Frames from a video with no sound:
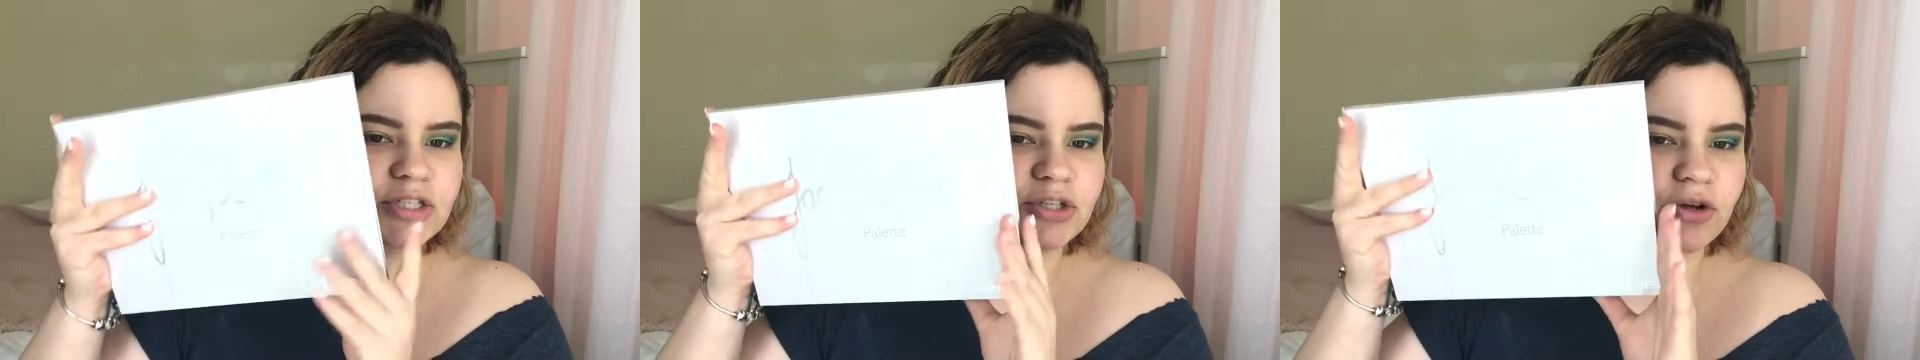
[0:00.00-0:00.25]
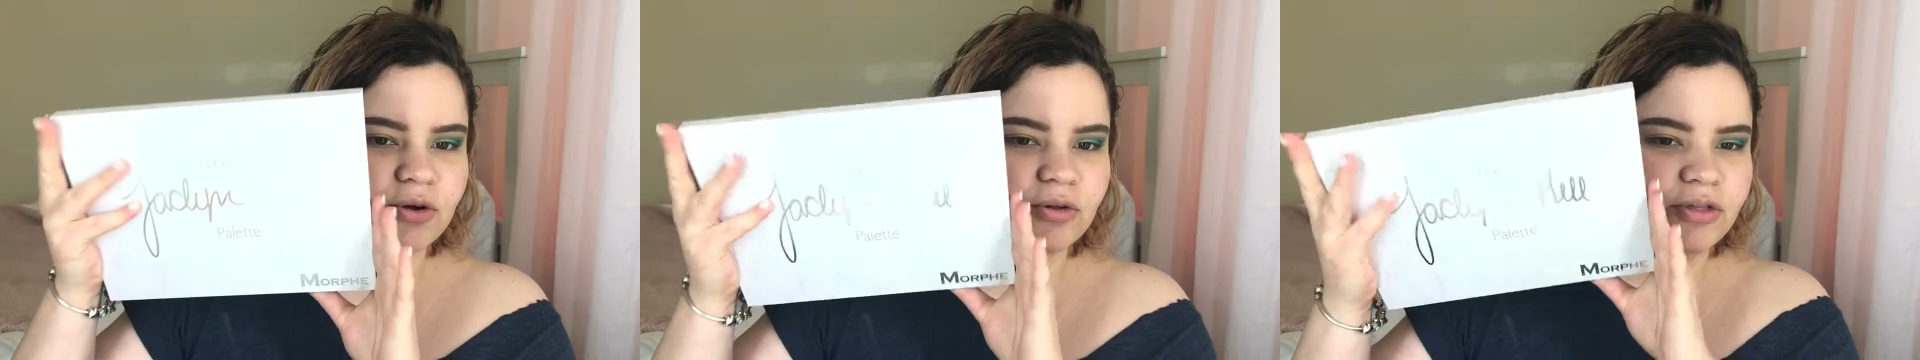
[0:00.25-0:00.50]

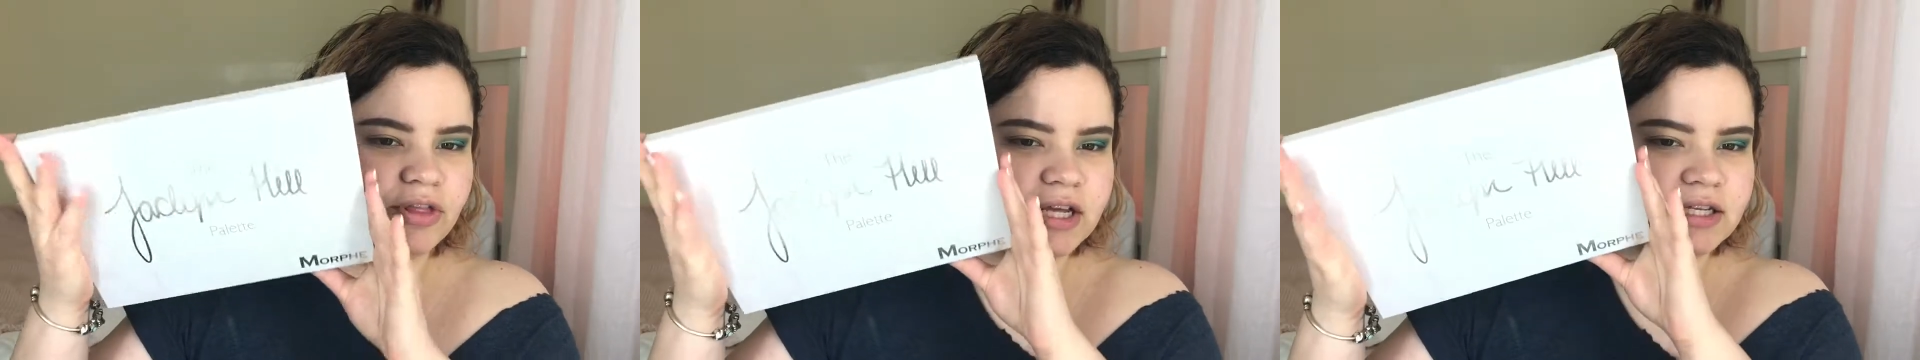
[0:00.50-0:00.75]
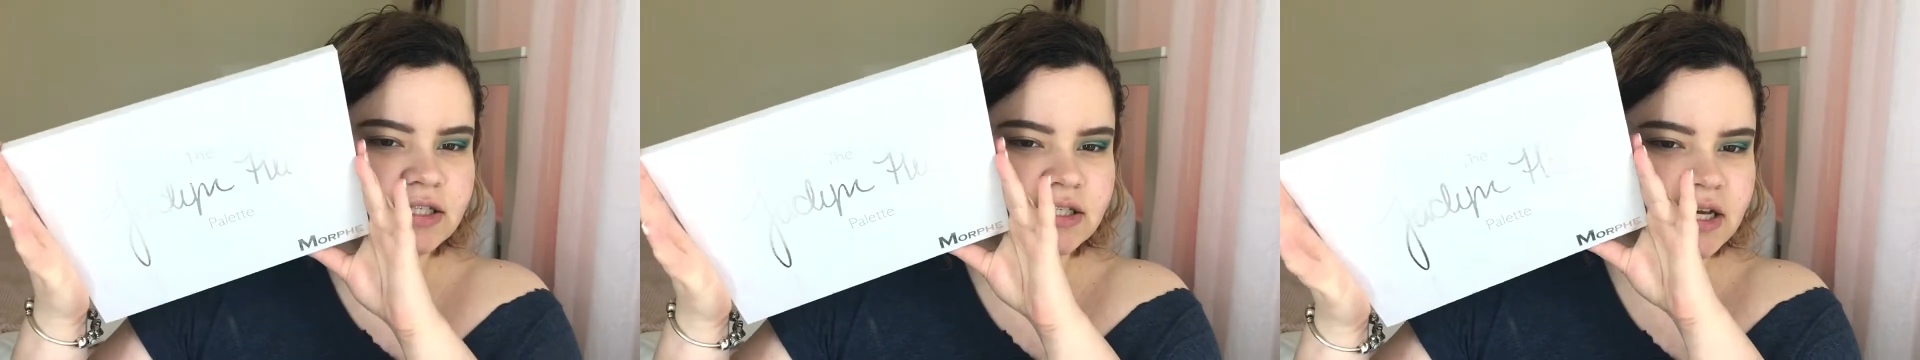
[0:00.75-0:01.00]
So
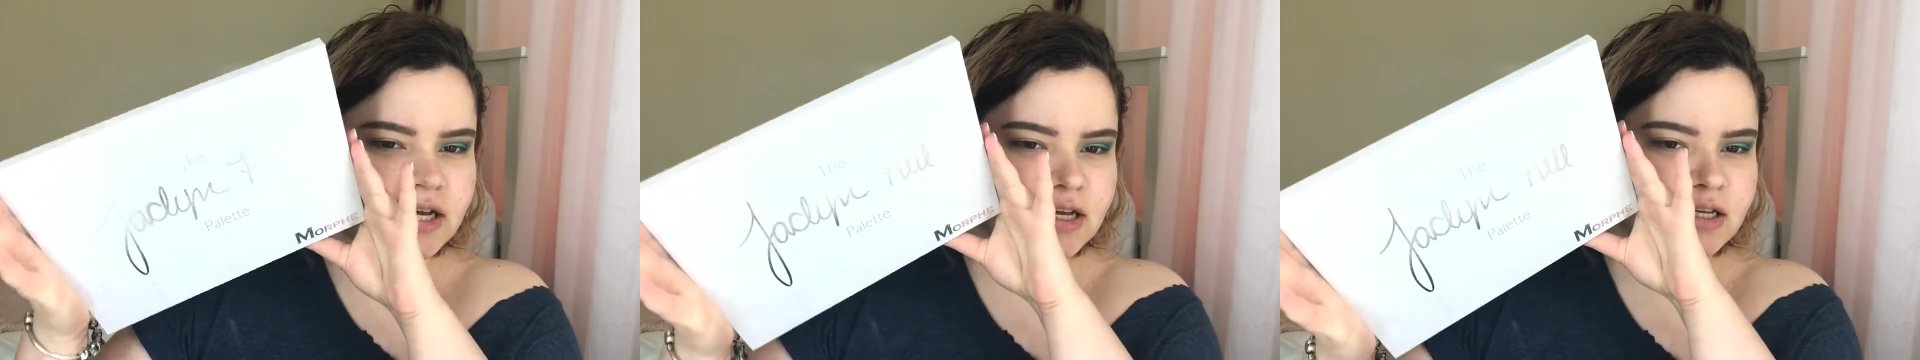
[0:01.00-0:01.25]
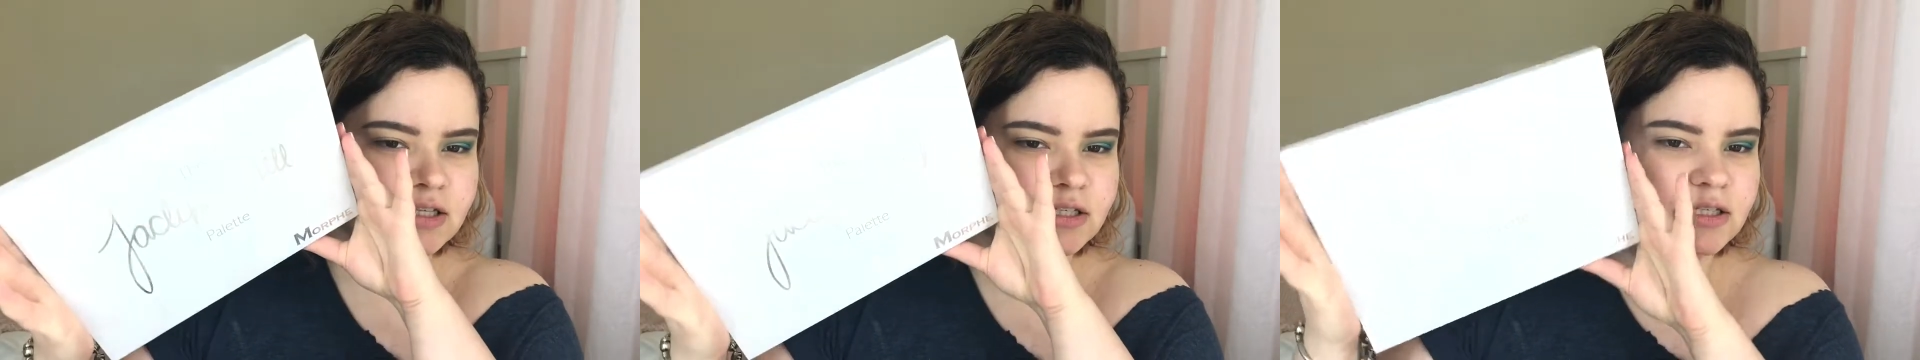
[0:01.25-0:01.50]
this
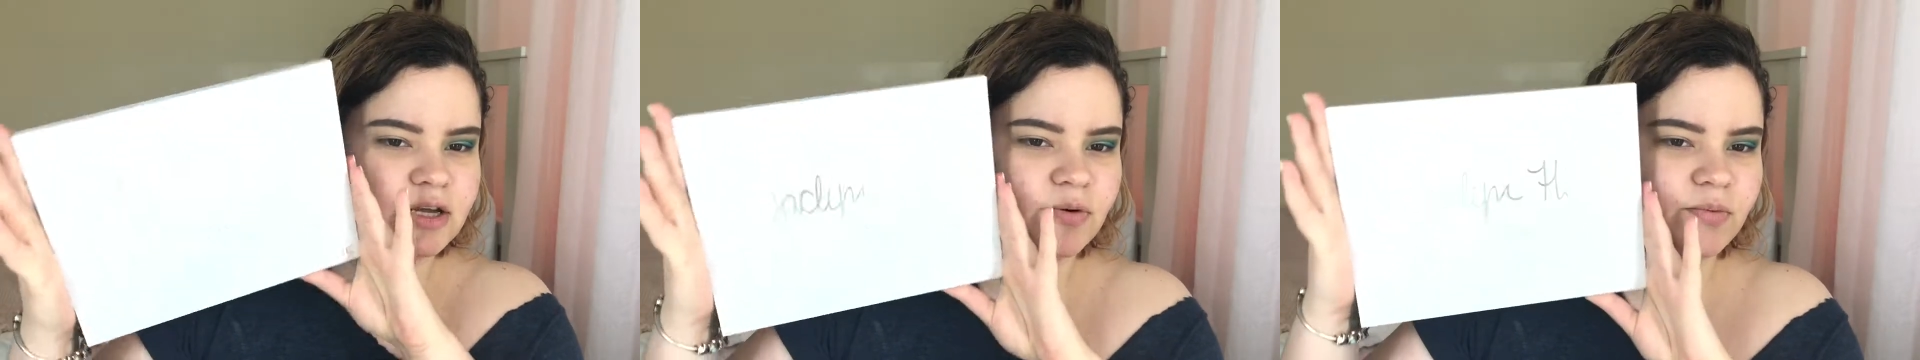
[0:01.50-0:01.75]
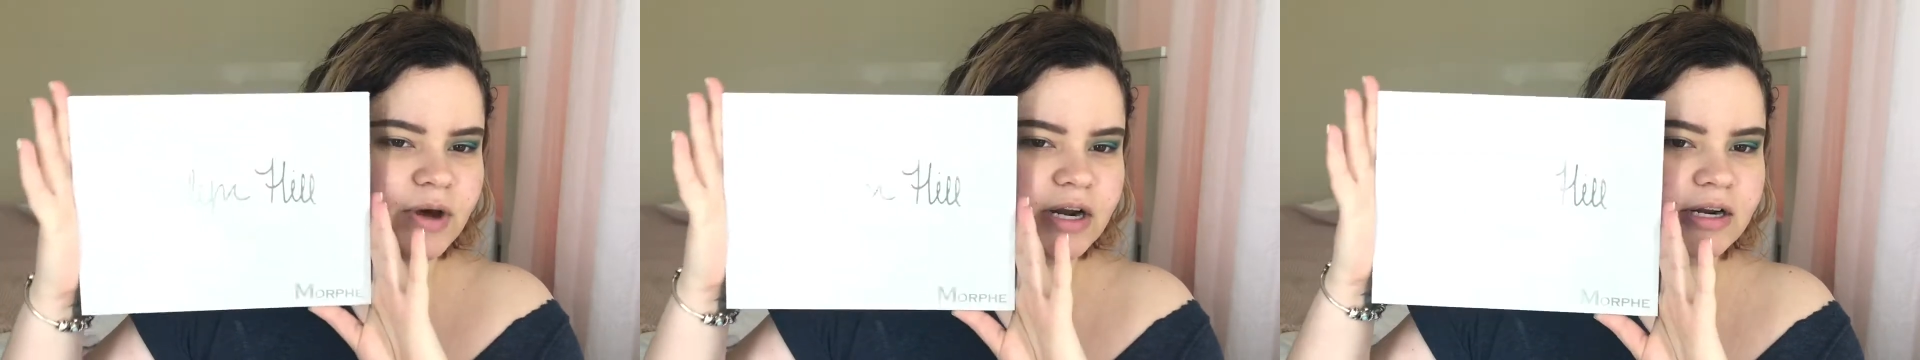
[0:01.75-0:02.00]
is
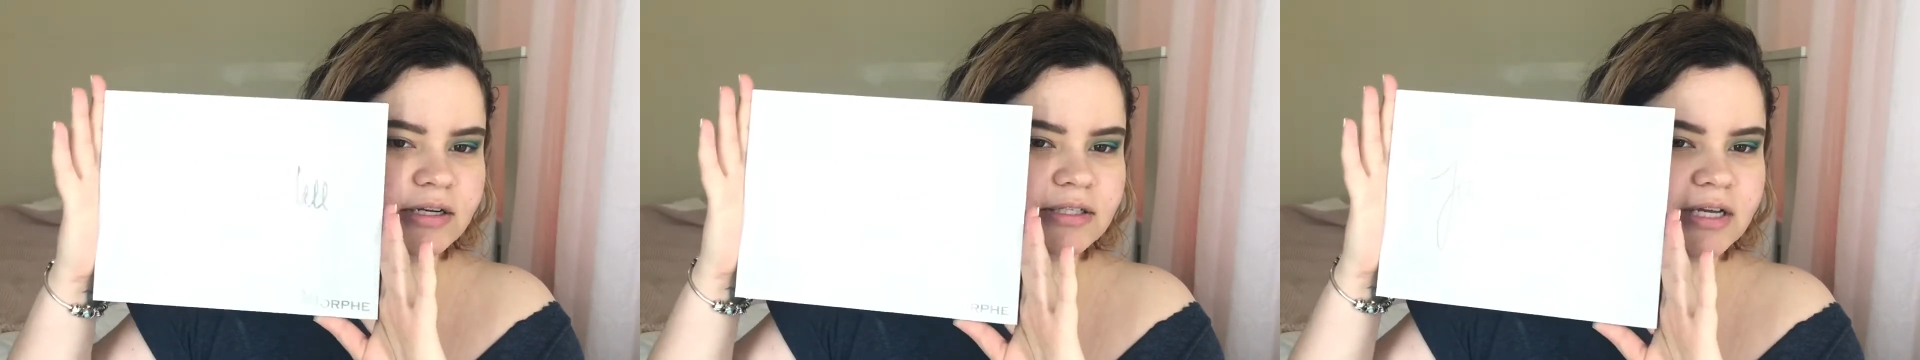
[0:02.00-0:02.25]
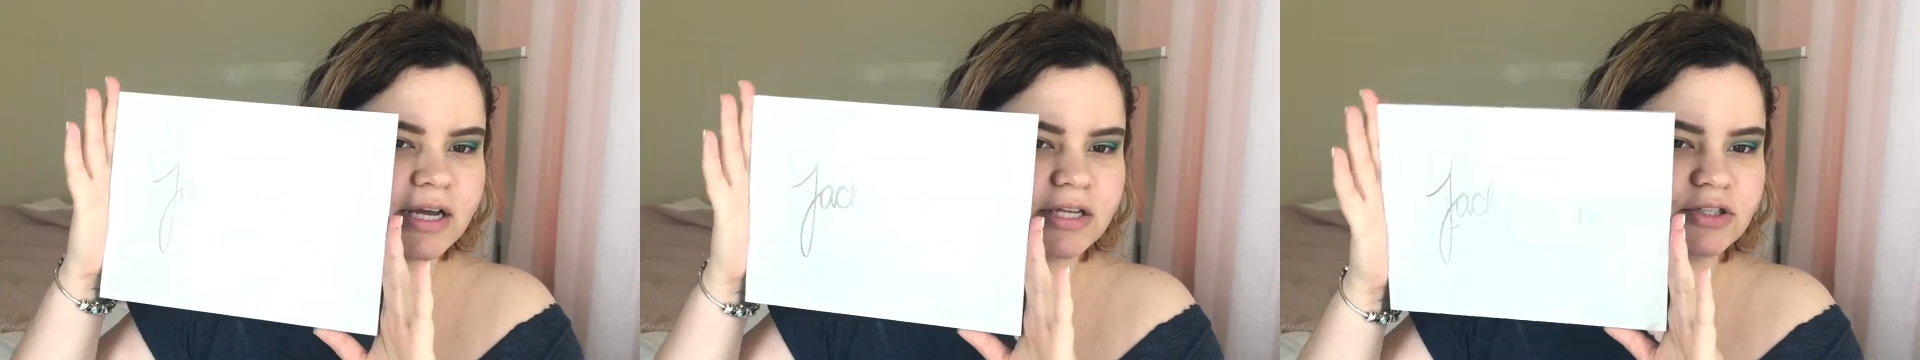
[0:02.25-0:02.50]
what it
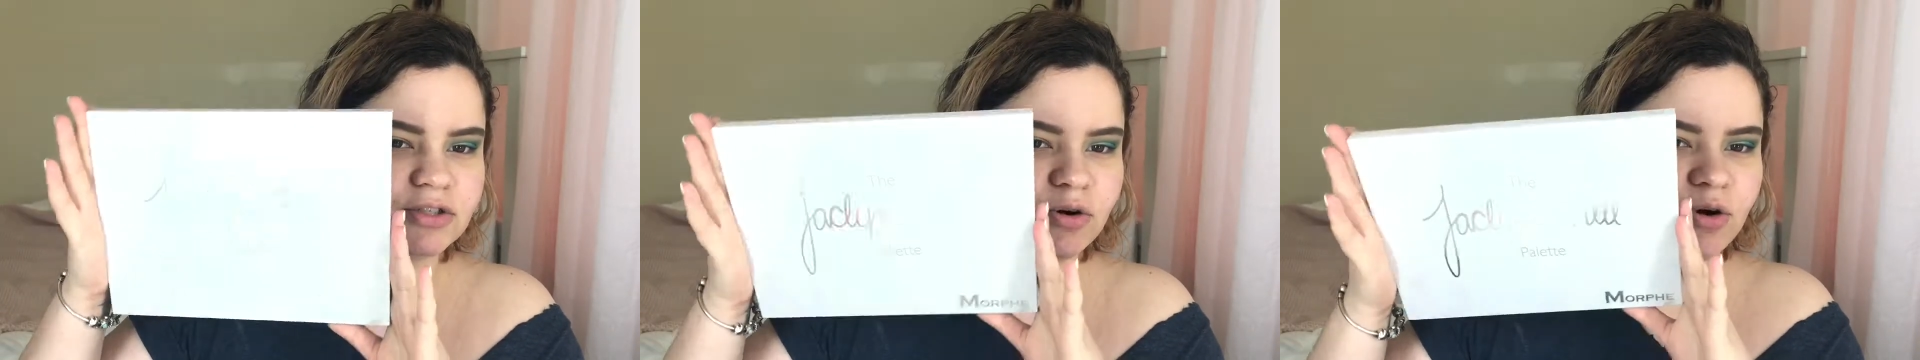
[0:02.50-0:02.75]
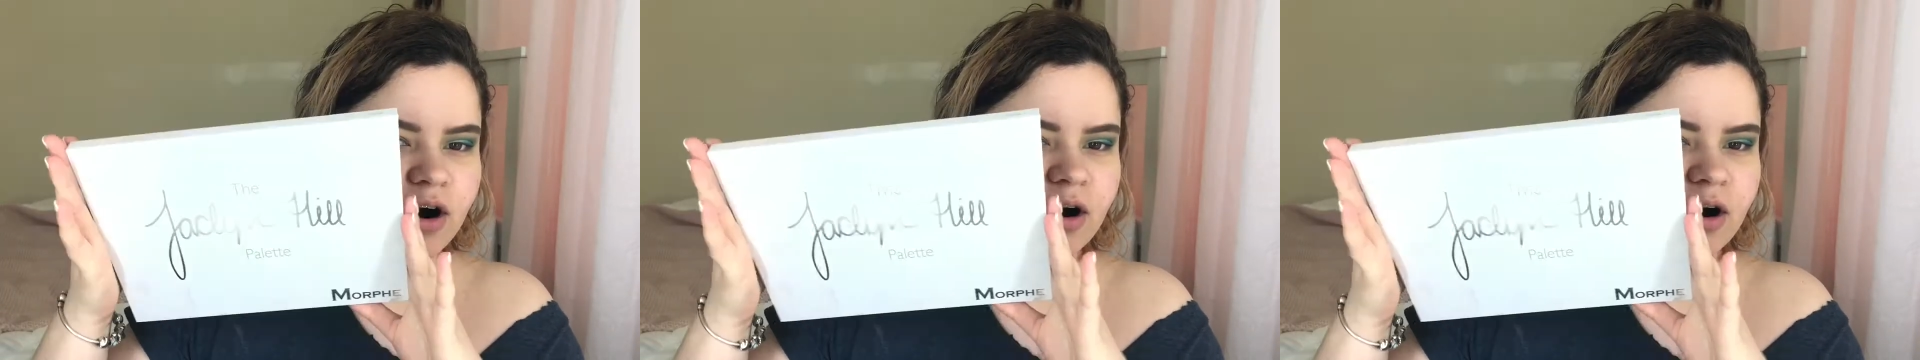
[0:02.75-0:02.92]
looks like. It's so